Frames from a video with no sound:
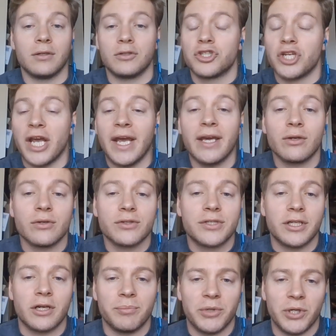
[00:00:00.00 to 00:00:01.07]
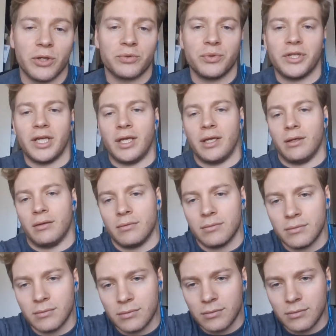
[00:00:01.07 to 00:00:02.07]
channels that are built within,